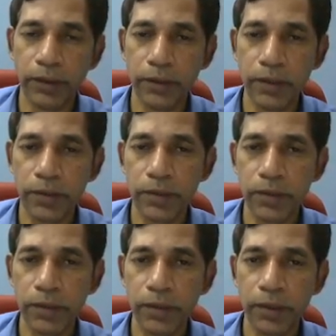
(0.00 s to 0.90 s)
this
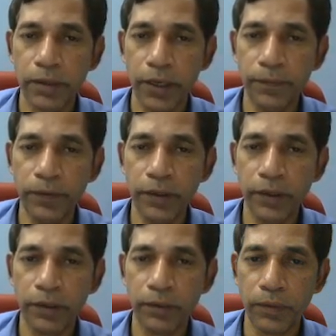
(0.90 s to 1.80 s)

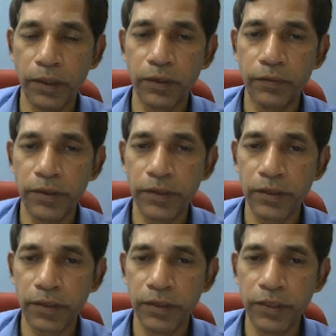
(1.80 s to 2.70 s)
FA, or you can say
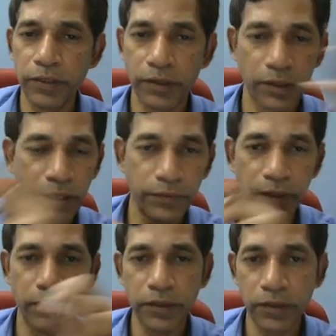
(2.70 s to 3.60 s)
transition graph.
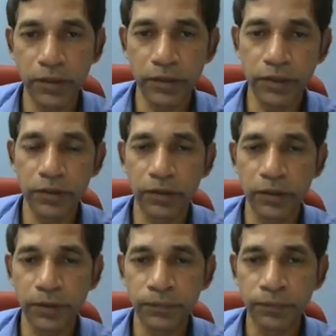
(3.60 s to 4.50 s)
In this transition
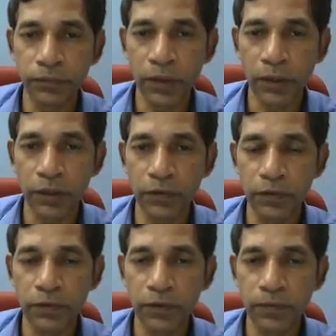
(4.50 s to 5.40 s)
graph, you are
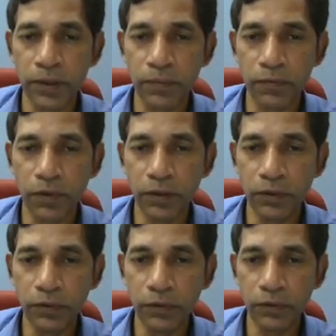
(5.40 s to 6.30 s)
going from
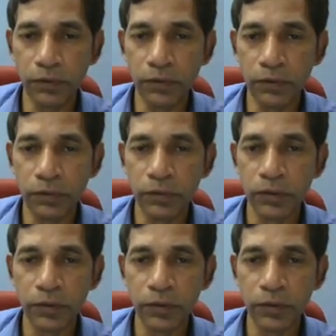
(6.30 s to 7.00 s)
1 to 2,